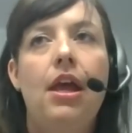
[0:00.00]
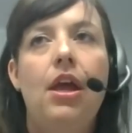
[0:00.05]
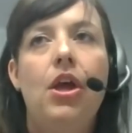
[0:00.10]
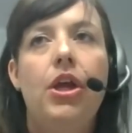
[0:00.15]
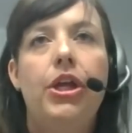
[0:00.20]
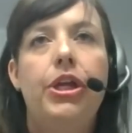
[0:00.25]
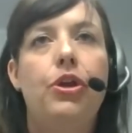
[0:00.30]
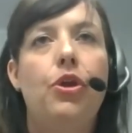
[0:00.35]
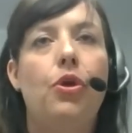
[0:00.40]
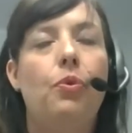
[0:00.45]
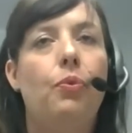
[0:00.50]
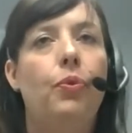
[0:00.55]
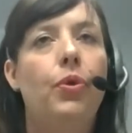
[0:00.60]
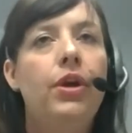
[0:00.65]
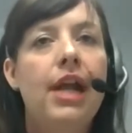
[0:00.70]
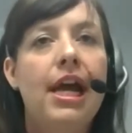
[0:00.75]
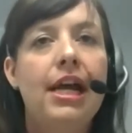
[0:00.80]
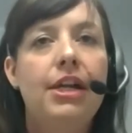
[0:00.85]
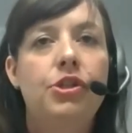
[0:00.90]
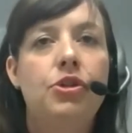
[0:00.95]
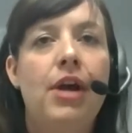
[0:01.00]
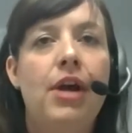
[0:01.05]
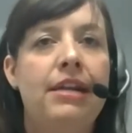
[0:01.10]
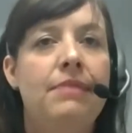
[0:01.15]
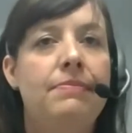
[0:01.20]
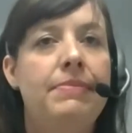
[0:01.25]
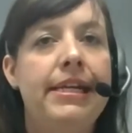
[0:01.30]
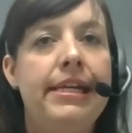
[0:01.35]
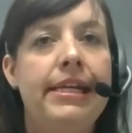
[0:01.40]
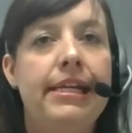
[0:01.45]
you know, we're not trying
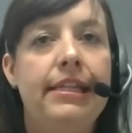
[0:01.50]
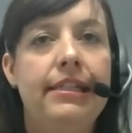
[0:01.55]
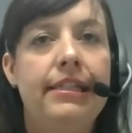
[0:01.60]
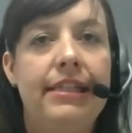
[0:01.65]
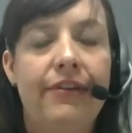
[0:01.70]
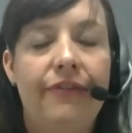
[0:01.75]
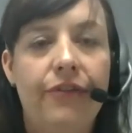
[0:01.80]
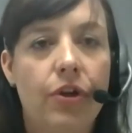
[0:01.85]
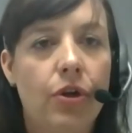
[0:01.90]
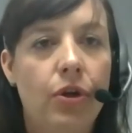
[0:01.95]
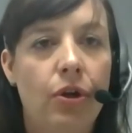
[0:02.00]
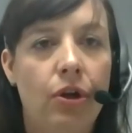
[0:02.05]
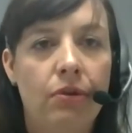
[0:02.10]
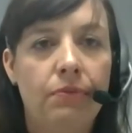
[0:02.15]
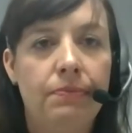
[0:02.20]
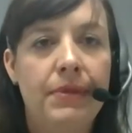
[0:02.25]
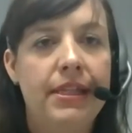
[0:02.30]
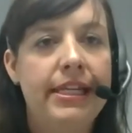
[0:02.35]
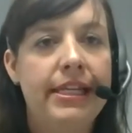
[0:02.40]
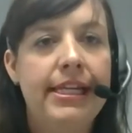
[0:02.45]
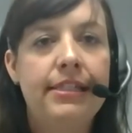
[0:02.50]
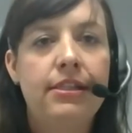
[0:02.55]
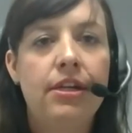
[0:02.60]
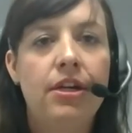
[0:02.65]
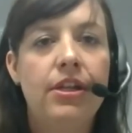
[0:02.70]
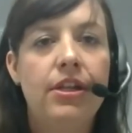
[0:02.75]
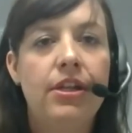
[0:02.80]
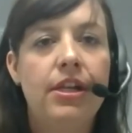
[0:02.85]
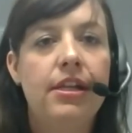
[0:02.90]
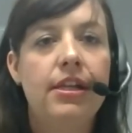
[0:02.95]
to be difficult, but this
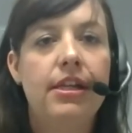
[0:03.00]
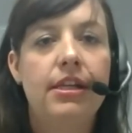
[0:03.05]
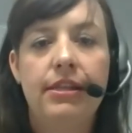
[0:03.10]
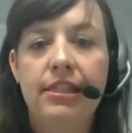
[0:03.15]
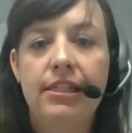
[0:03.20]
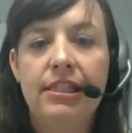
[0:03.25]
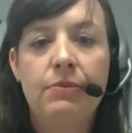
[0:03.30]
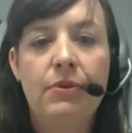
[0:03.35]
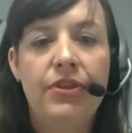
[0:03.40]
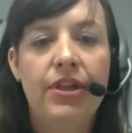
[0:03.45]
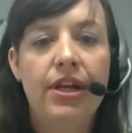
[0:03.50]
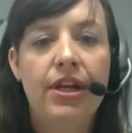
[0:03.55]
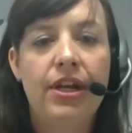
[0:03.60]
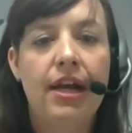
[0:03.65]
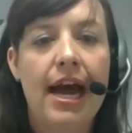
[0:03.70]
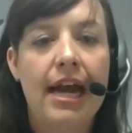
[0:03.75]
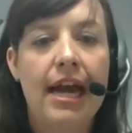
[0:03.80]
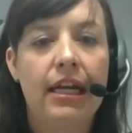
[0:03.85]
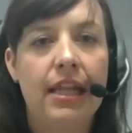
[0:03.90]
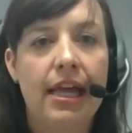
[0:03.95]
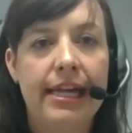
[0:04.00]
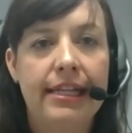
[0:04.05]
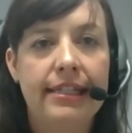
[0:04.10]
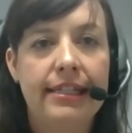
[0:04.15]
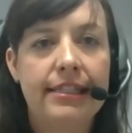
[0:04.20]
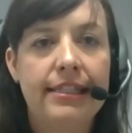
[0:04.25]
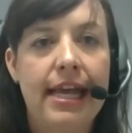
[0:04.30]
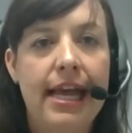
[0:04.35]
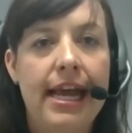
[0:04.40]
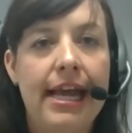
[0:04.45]
is what the guidelines
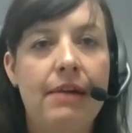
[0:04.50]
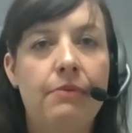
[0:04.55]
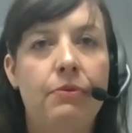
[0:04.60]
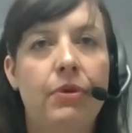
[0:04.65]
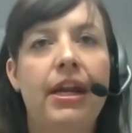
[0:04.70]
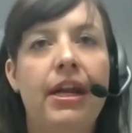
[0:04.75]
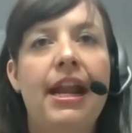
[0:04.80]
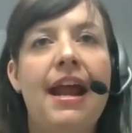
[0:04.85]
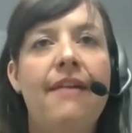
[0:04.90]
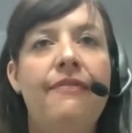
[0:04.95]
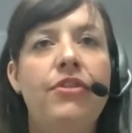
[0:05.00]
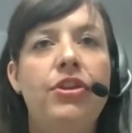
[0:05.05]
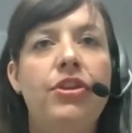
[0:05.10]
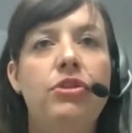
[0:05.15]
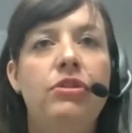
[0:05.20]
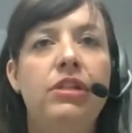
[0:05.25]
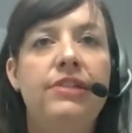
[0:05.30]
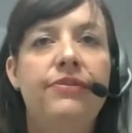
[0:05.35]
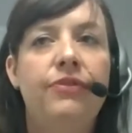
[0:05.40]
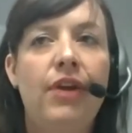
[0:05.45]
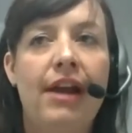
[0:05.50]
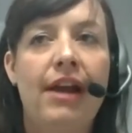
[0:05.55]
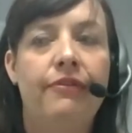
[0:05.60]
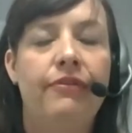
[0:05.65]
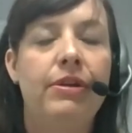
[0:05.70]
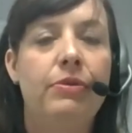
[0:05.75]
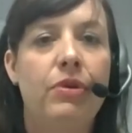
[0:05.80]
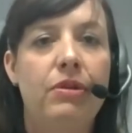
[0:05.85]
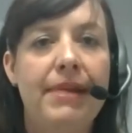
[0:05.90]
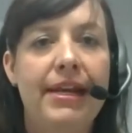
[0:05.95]
say. We're going to have to do this for
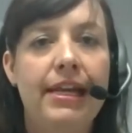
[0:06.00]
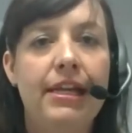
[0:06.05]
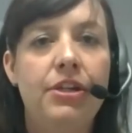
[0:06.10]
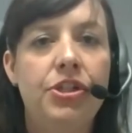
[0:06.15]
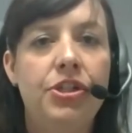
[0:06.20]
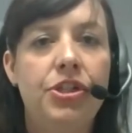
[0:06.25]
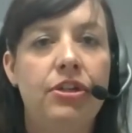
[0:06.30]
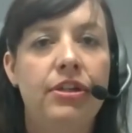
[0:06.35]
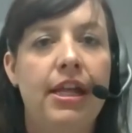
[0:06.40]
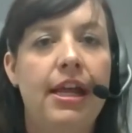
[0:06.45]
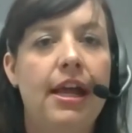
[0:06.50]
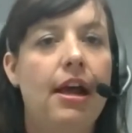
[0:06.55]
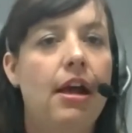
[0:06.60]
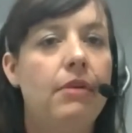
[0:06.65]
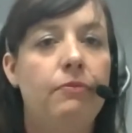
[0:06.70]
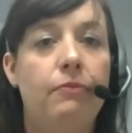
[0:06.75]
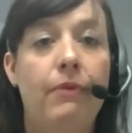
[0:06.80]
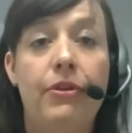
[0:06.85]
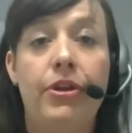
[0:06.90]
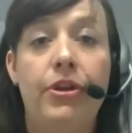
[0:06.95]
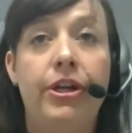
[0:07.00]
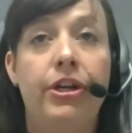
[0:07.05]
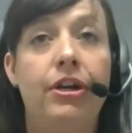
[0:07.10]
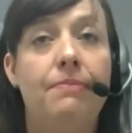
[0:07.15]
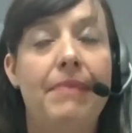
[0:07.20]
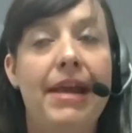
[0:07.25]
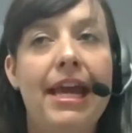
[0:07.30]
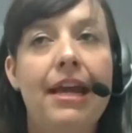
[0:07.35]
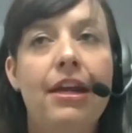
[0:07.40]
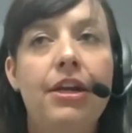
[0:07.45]
everyone, making sure that whether you're a
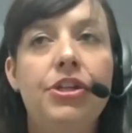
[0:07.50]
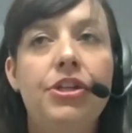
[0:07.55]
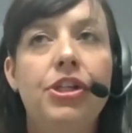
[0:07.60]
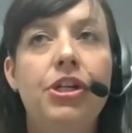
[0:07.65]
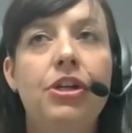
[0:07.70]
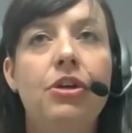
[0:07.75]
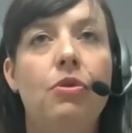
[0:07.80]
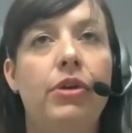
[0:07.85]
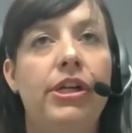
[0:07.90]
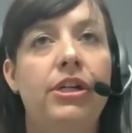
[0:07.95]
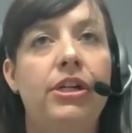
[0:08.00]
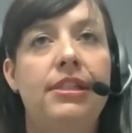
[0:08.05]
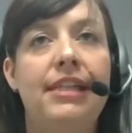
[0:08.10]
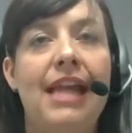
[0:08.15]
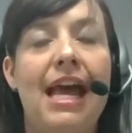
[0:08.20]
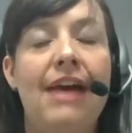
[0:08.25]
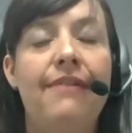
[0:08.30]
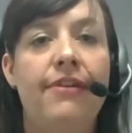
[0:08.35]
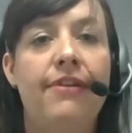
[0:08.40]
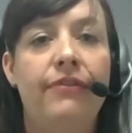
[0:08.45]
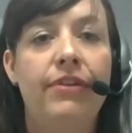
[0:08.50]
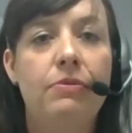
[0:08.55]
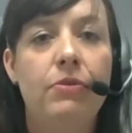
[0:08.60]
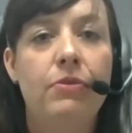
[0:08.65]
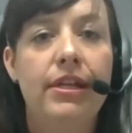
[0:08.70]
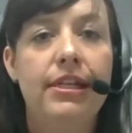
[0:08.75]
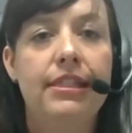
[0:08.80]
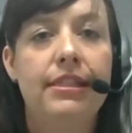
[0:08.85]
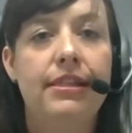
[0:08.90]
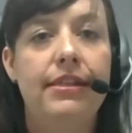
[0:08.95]
manager or your staff,
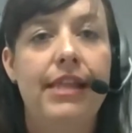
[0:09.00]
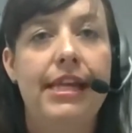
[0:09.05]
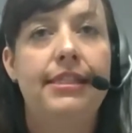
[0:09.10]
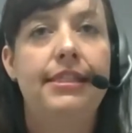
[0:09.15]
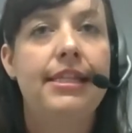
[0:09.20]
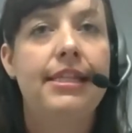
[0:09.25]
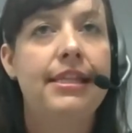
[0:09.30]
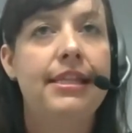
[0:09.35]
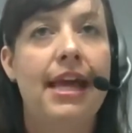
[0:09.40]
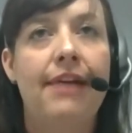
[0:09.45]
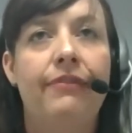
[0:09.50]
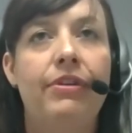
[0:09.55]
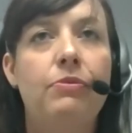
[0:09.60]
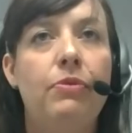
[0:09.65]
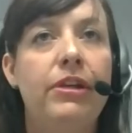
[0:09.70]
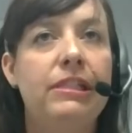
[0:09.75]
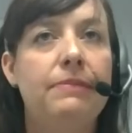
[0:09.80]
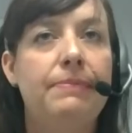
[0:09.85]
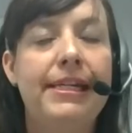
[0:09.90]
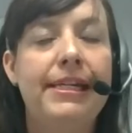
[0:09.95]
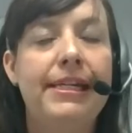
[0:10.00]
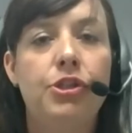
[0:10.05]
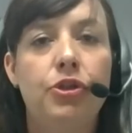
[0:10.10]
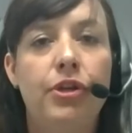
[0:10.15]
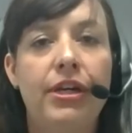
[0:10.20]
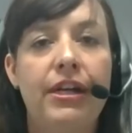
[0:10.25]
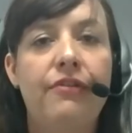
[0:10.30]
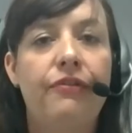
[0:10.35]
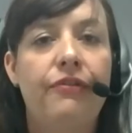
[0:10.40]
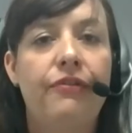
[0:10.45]
they see that everyone is being
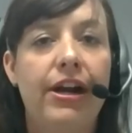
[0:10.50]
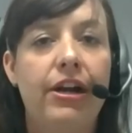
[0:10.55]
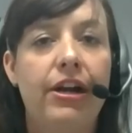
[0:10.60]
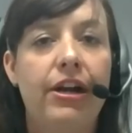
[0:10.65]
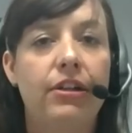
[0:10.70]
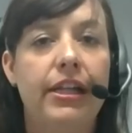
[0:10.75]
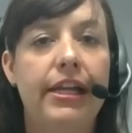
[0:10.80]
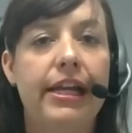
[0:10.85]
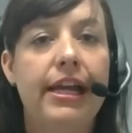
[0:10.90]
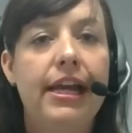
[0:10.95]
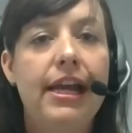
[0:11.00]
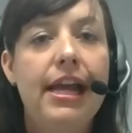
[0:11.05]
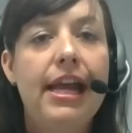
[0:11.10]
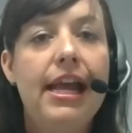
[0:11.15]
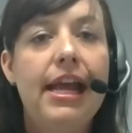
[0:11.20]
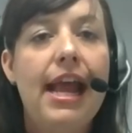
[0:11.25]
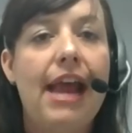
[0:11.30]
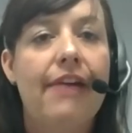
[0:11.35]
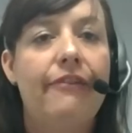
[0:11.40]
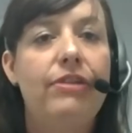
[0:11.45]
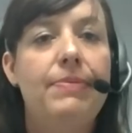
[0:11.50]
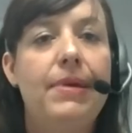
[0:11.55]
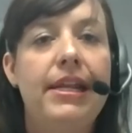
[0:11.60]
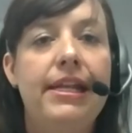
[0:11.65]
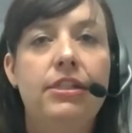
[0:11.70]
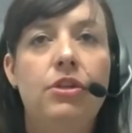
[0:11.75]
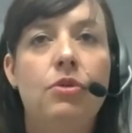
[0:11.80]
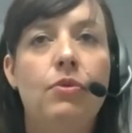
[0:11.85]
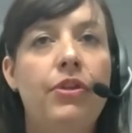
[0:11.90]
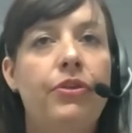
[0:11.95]
treated fairly. Everybody
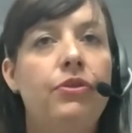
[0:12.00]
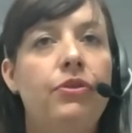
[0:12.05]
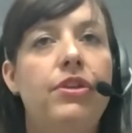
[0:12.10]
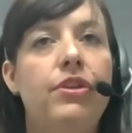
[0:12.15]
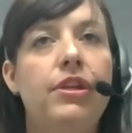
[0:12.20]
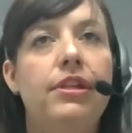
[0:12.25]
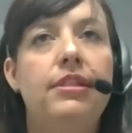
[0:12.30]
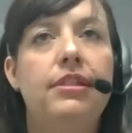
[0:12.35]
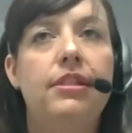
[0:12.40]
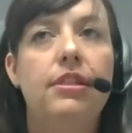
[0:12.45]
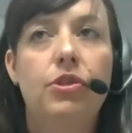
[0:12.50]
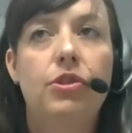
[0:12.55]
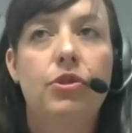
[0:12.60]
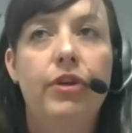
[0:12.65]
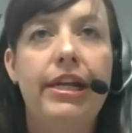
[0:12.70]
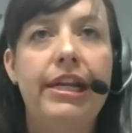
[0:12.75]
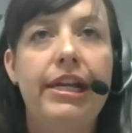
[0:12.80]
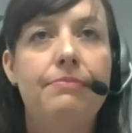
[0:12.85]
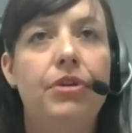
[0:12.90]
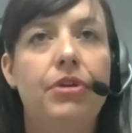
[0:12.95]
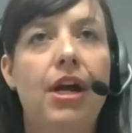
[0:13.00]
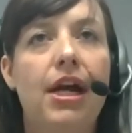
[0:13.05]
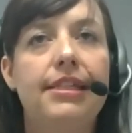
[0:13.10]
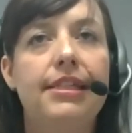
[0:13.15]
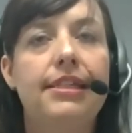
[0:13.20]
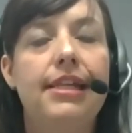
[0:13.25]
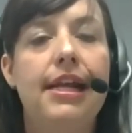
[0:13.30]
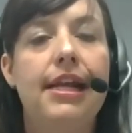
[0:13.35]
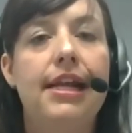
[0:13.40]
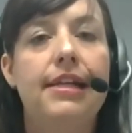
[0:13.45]
is going through this screening
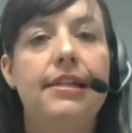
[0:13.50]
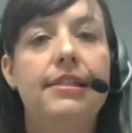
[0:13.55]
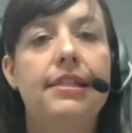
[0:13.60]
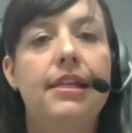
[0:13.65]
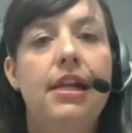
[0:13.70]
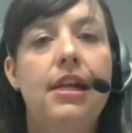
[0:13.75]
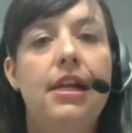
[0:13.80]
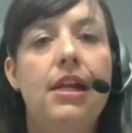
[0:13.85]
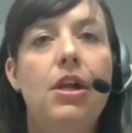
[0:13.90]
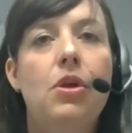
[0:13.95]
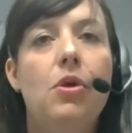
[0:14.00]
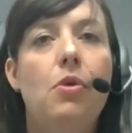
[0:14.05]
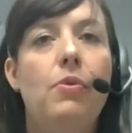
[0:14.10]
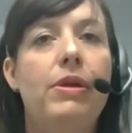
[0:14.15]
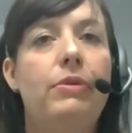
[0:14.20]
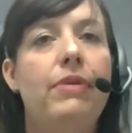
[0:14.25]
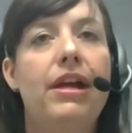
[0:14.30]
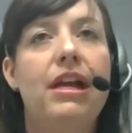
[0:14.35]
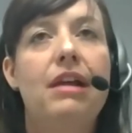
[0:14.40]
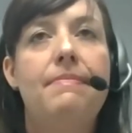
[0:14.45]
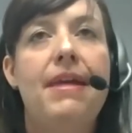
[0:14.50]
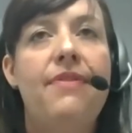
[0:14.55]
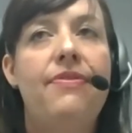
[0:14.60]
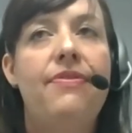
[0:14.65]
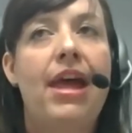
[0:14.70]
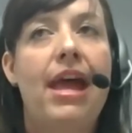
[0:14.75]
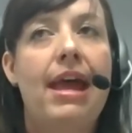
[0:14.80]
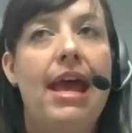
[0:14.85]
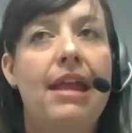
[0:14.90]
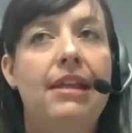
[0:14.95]
process. We recommend
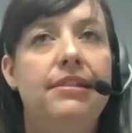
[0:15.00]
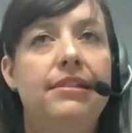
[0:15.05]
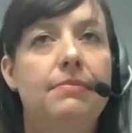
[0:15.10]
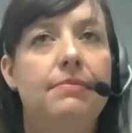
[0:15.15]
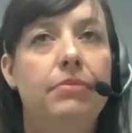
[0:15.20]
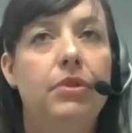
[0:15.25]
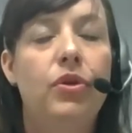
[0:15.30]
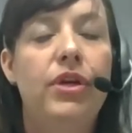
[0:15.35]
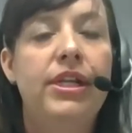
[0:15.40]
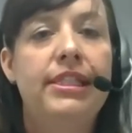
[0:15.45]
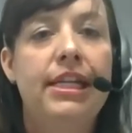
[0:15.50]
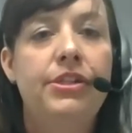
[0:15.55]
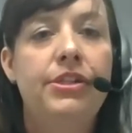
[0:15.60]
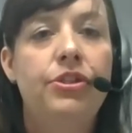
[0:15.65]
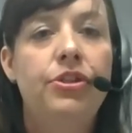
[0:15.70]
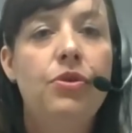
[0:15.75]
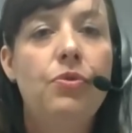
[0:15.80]
that as employees enter to